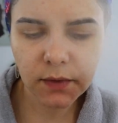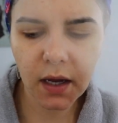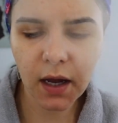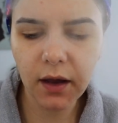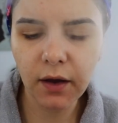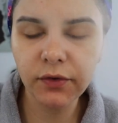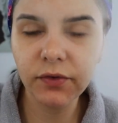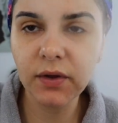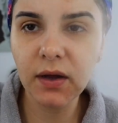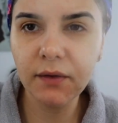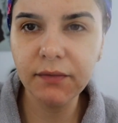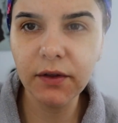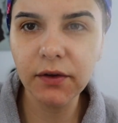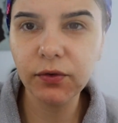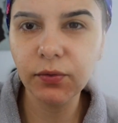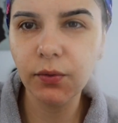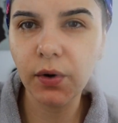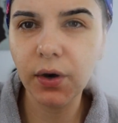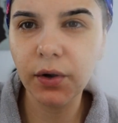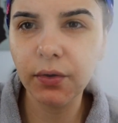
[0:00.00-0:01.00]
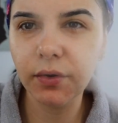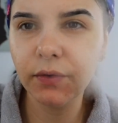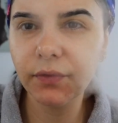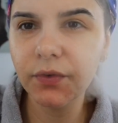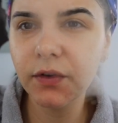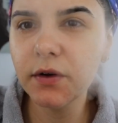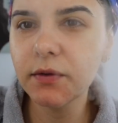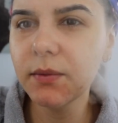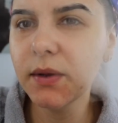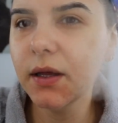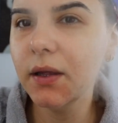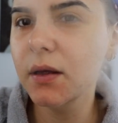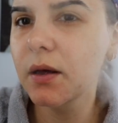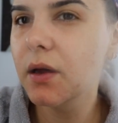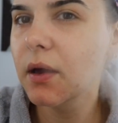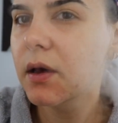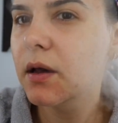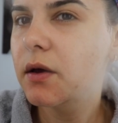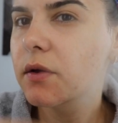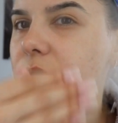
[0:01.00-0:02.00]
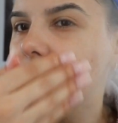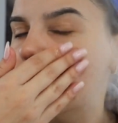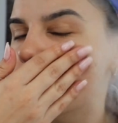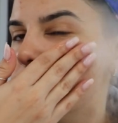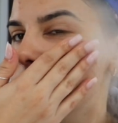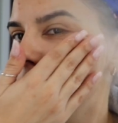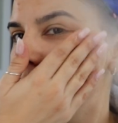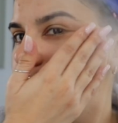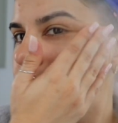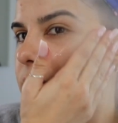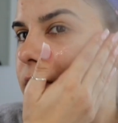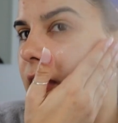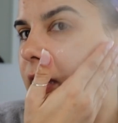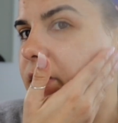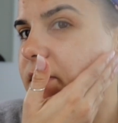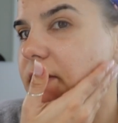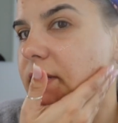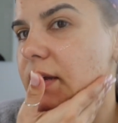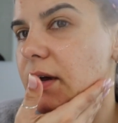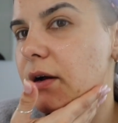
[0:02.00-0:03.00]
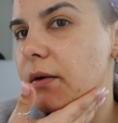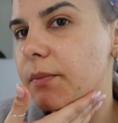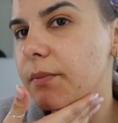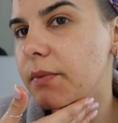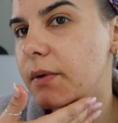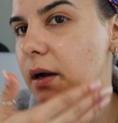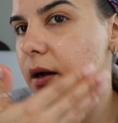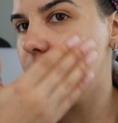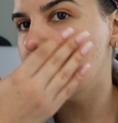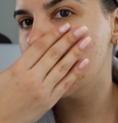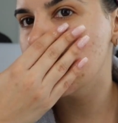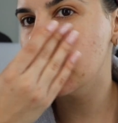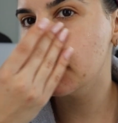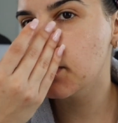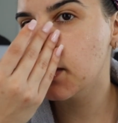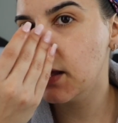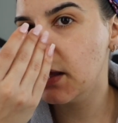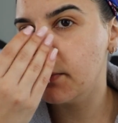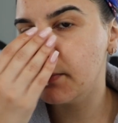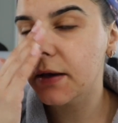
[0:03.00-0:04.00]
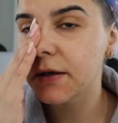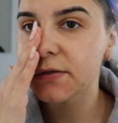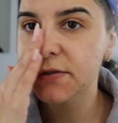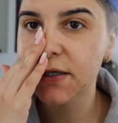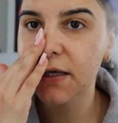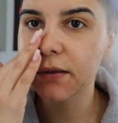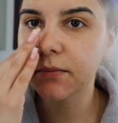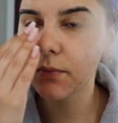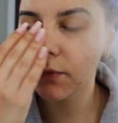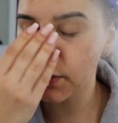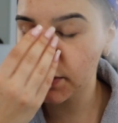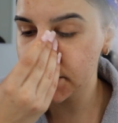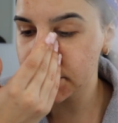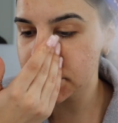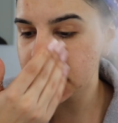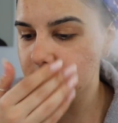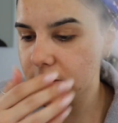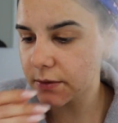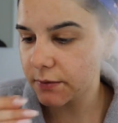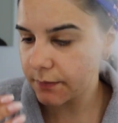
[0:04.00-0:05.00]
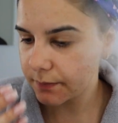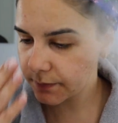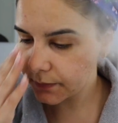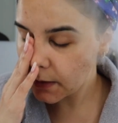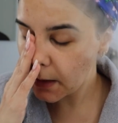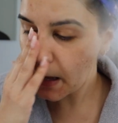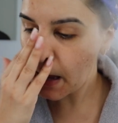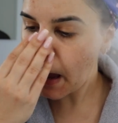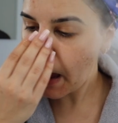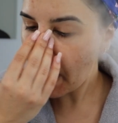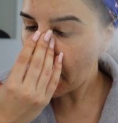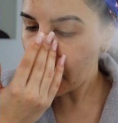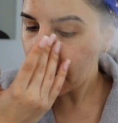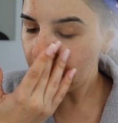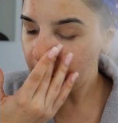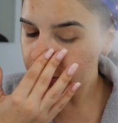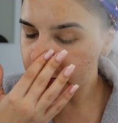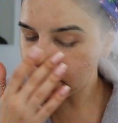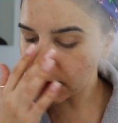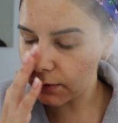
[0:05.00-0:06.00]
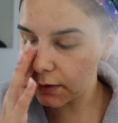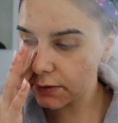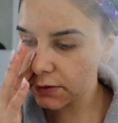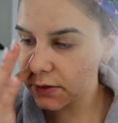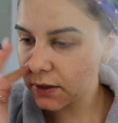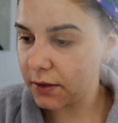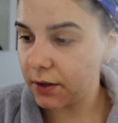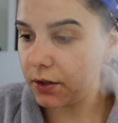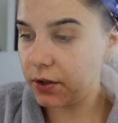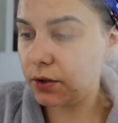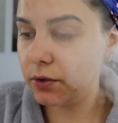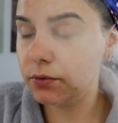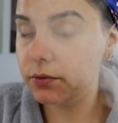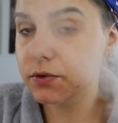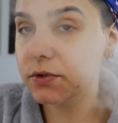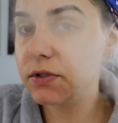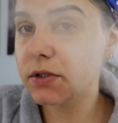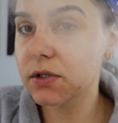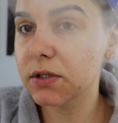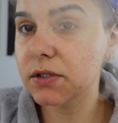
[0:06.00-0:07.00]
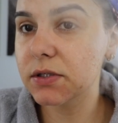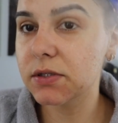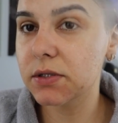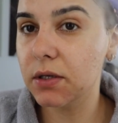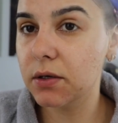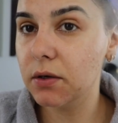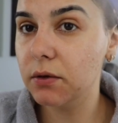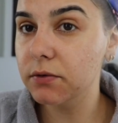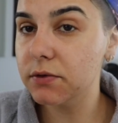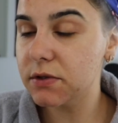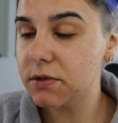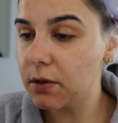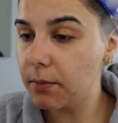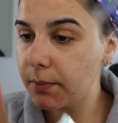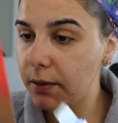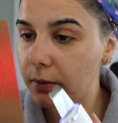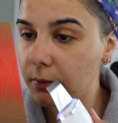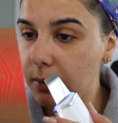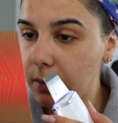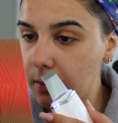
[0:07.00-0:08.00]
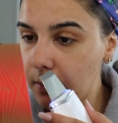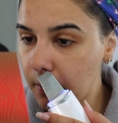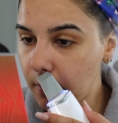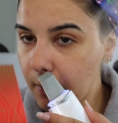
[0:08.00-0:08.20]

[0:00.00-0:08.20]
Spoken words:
I also have this water in front of me, so I'm gonna use that to help keep my skin moist. Let's go on to the nose, because the nose is a big one.